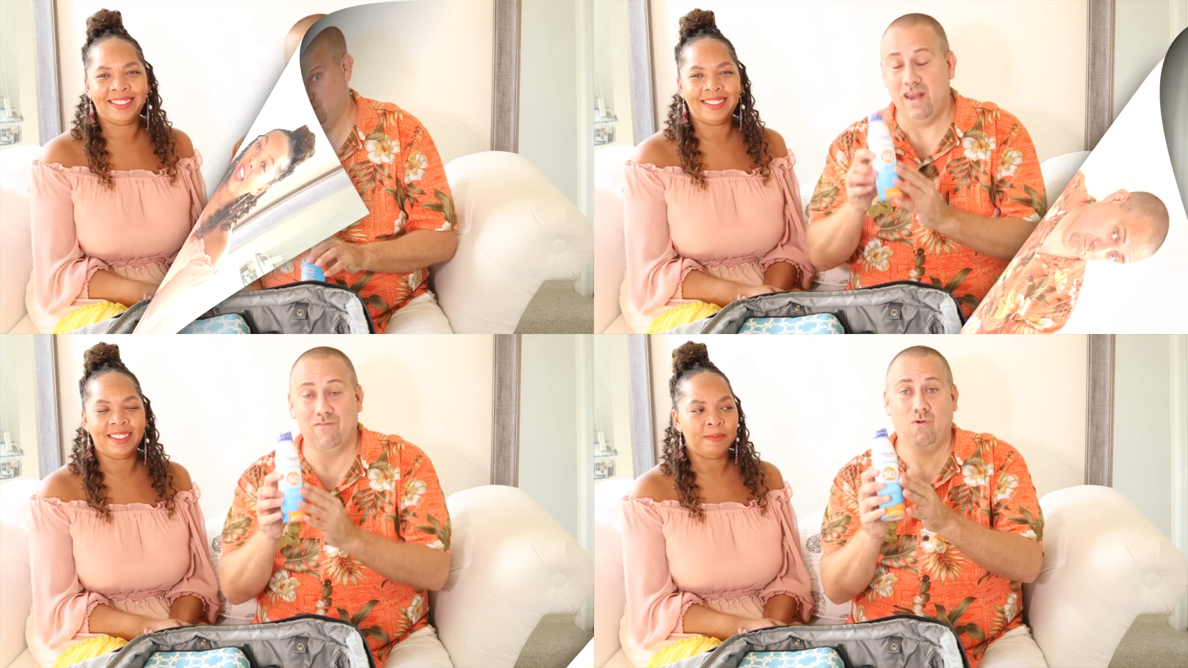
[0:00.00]

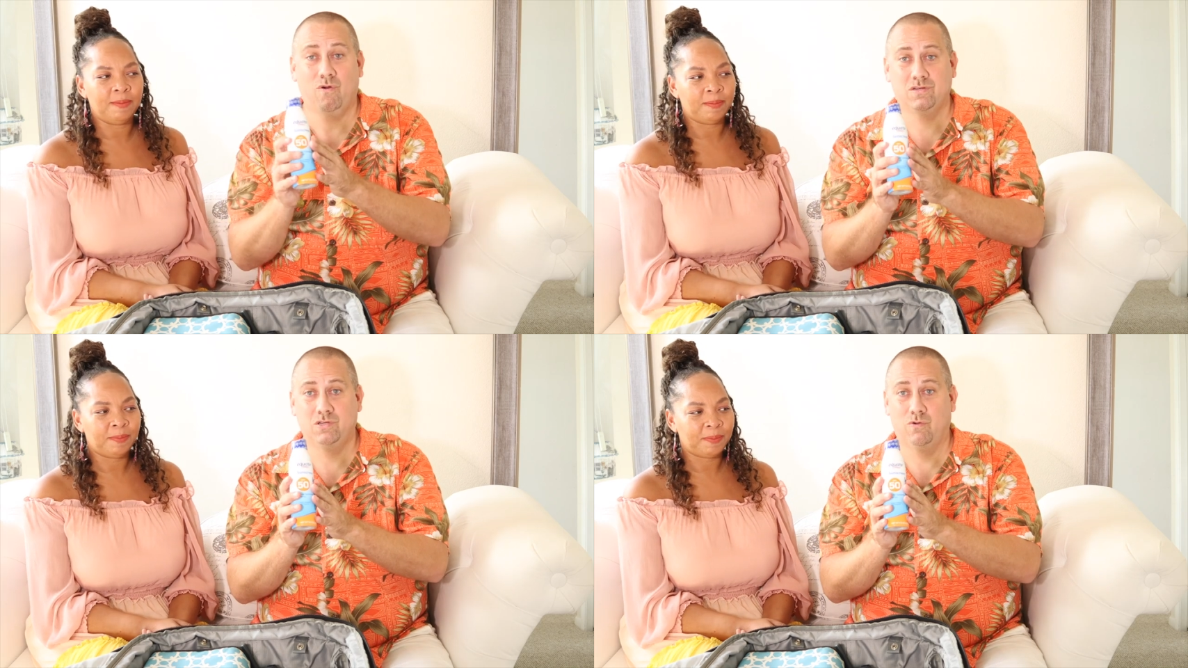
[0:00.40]
Speaker 1: And of
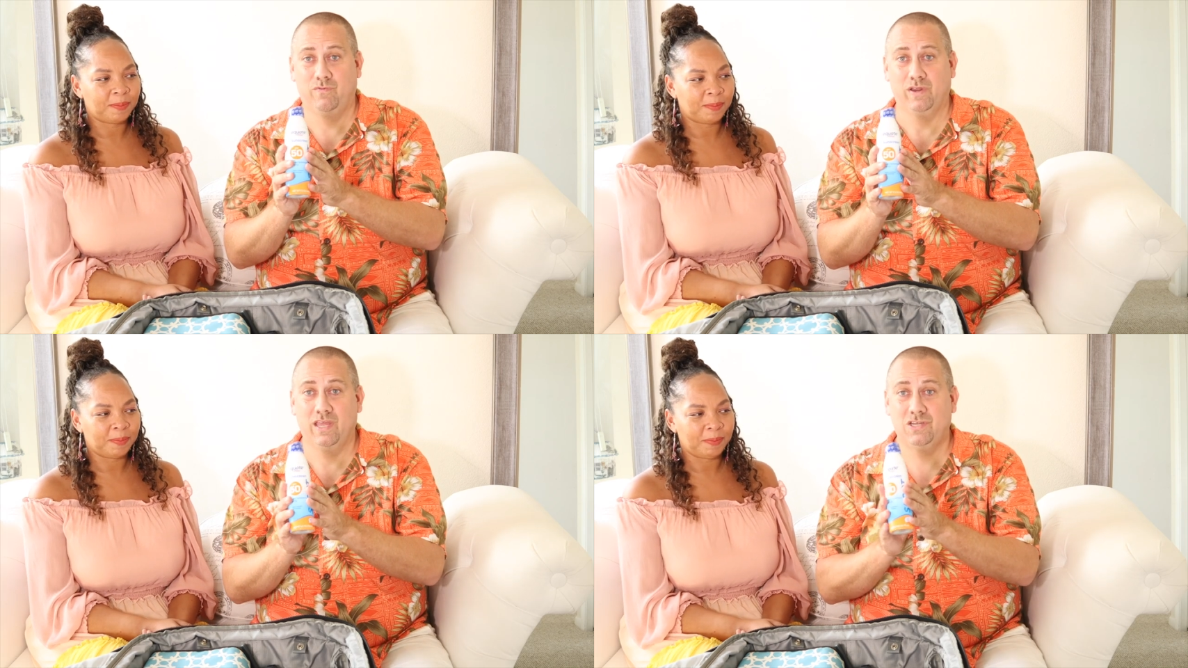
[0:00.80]
course, don't
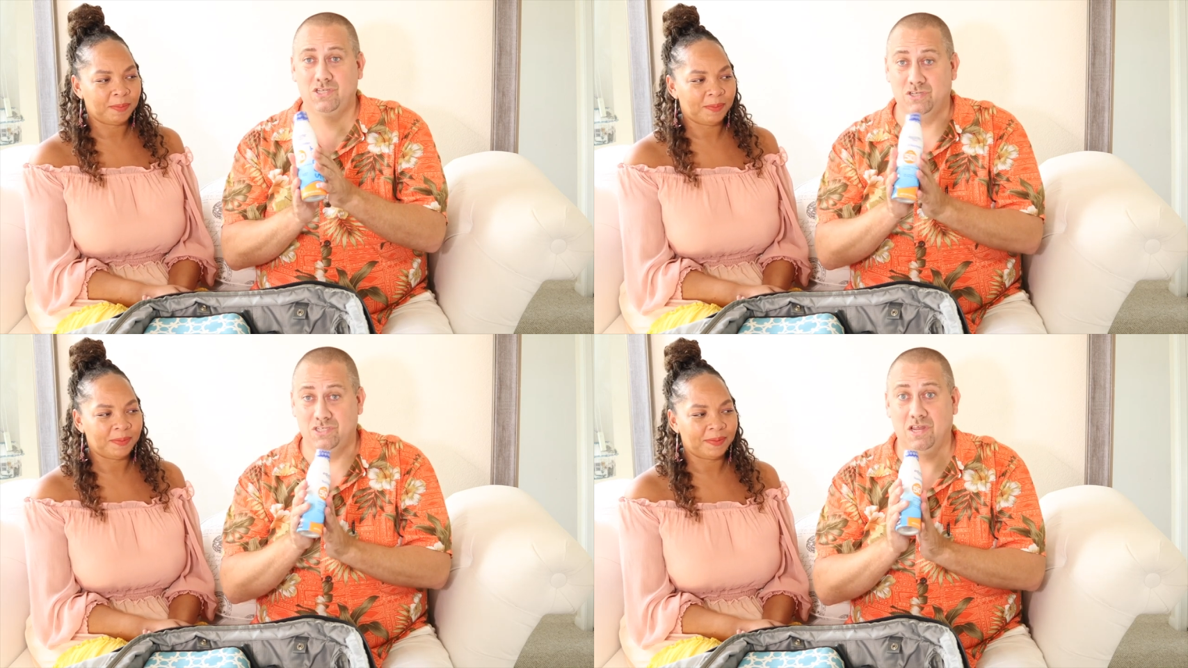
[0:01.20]

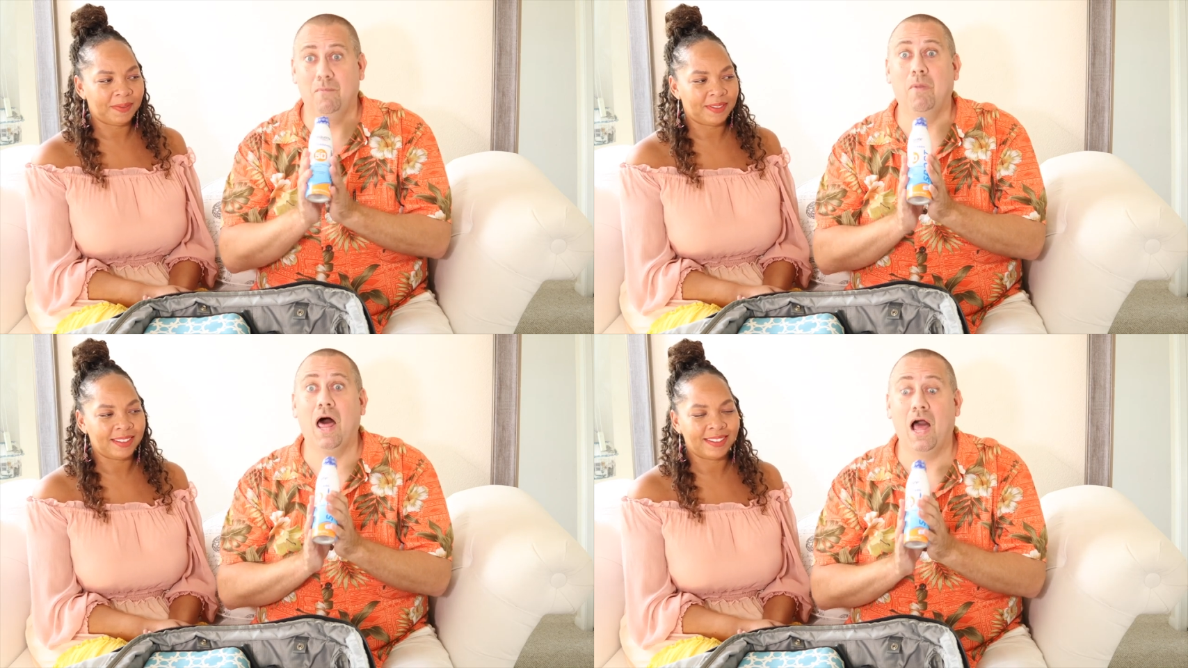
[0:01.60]
forget your
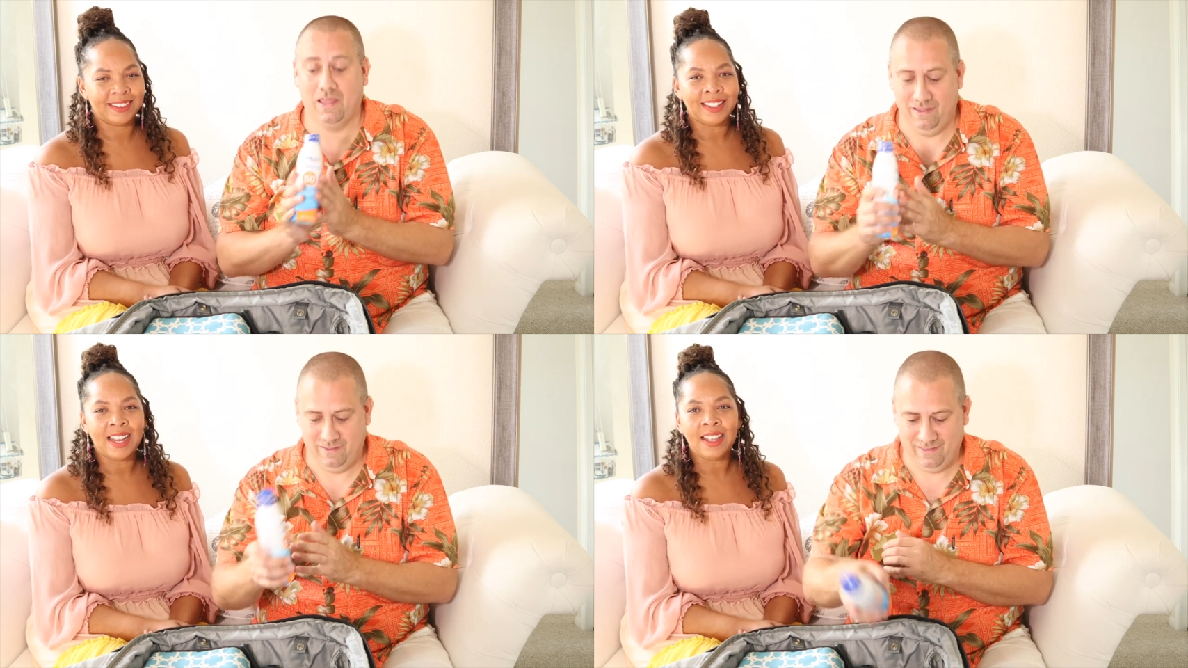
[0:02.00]

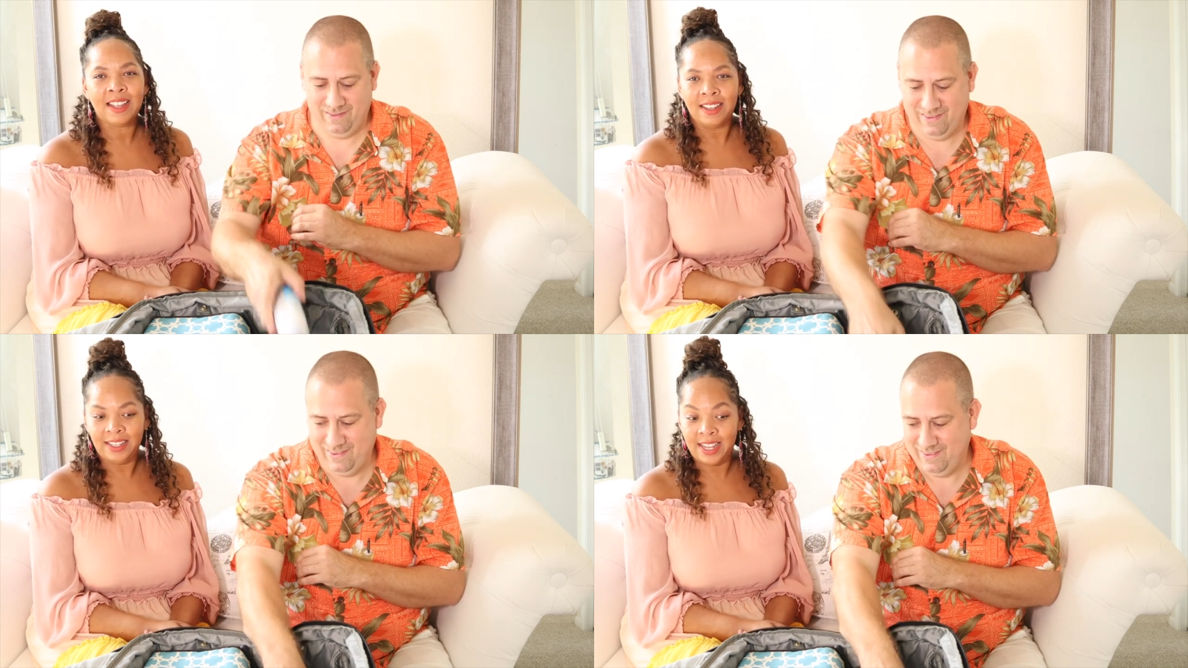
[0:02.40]
sunblock.
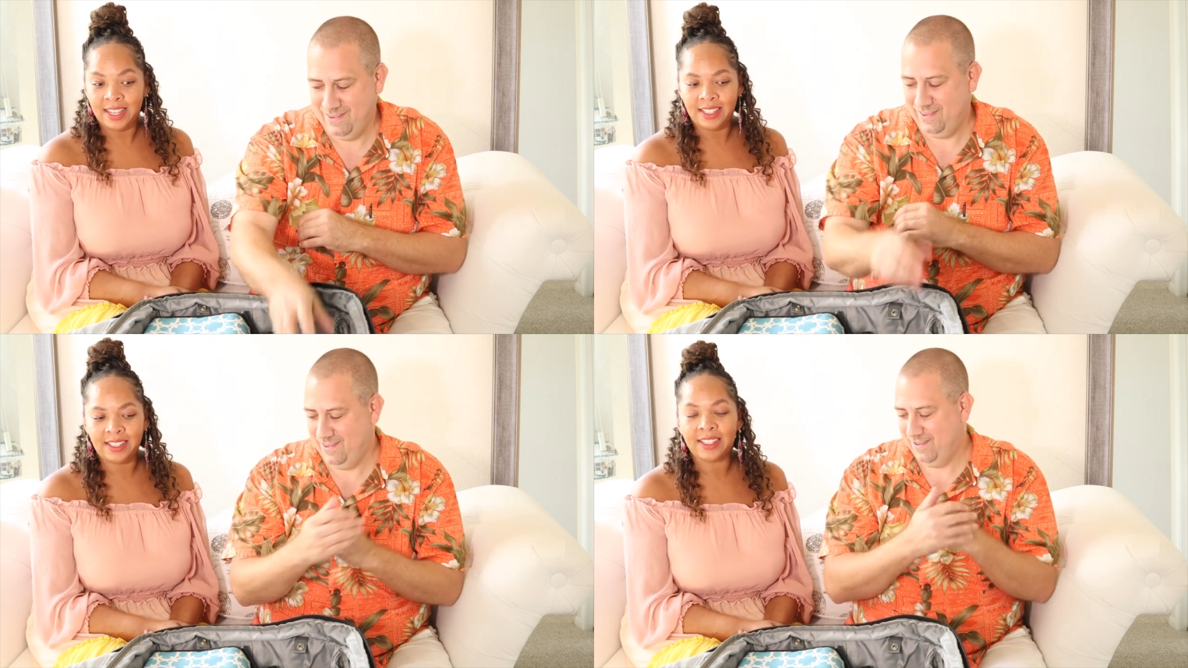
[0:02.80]

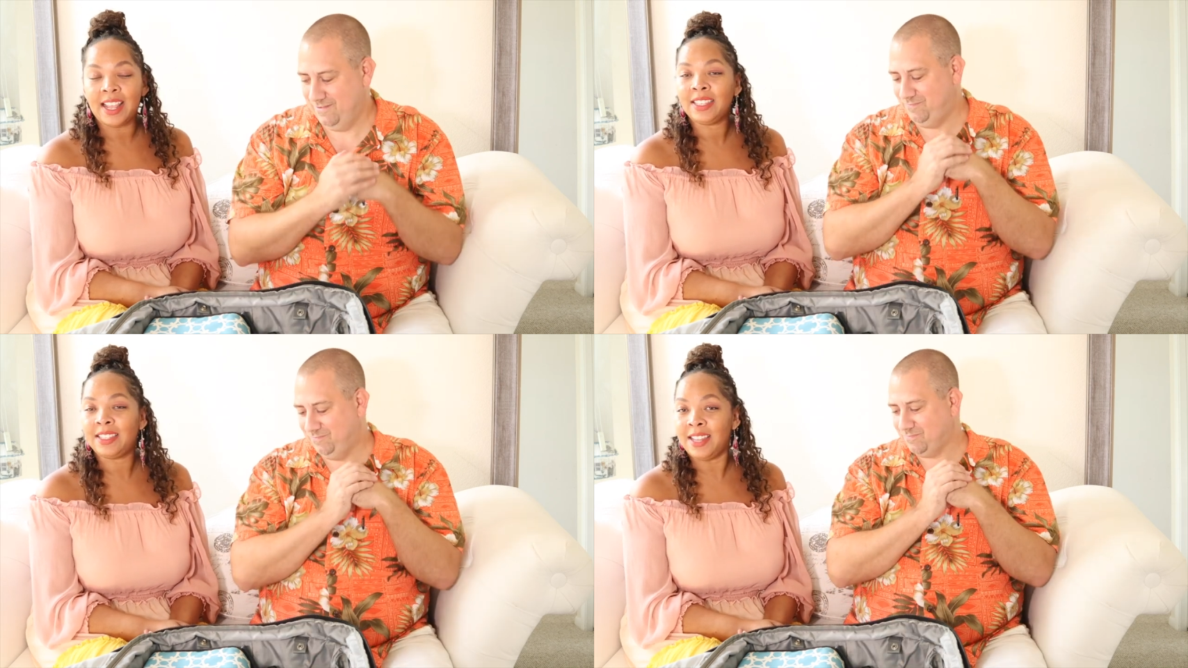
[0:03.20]
Speaker 2: Yes,
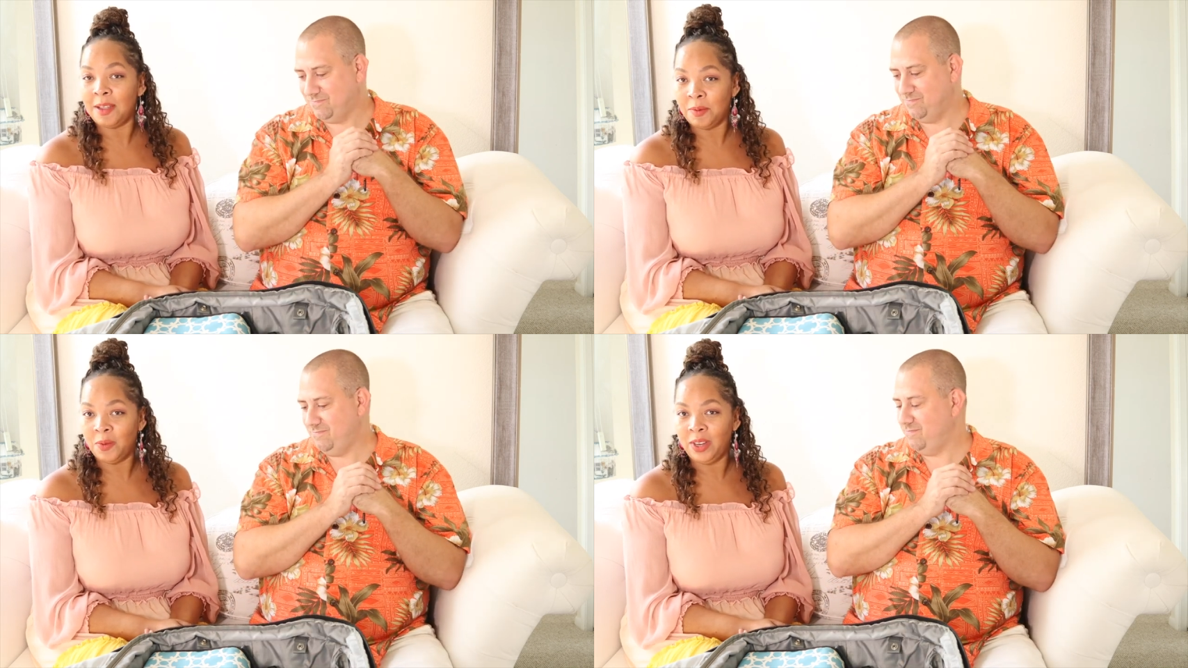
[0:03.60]
that's
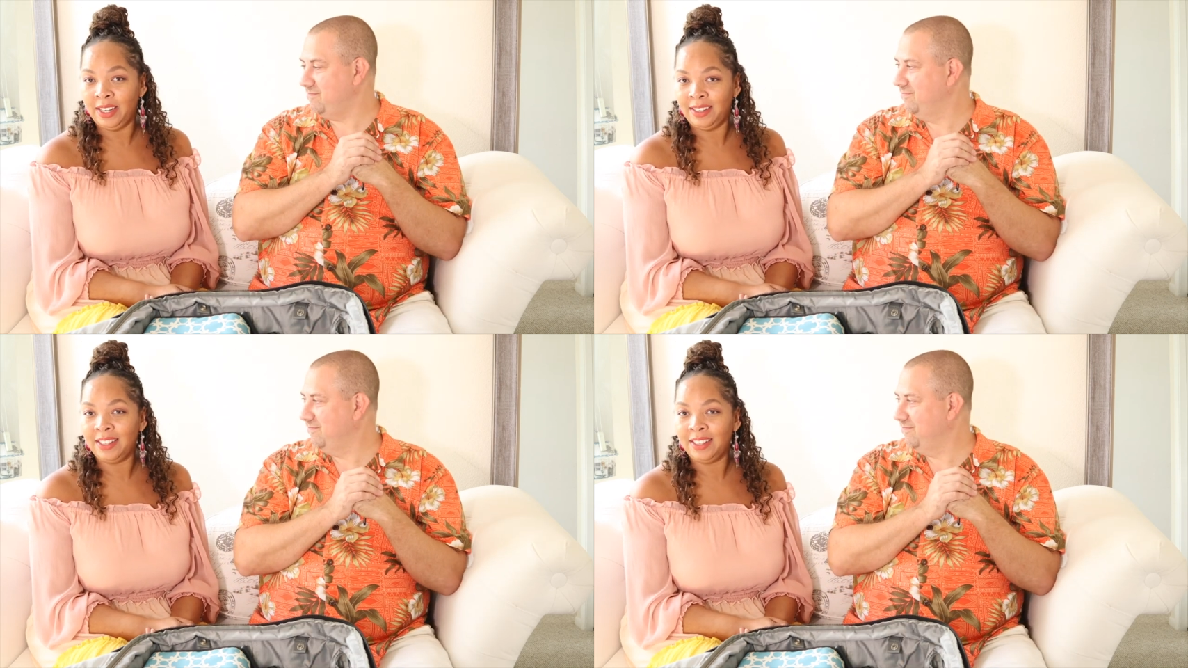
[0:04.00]
number one,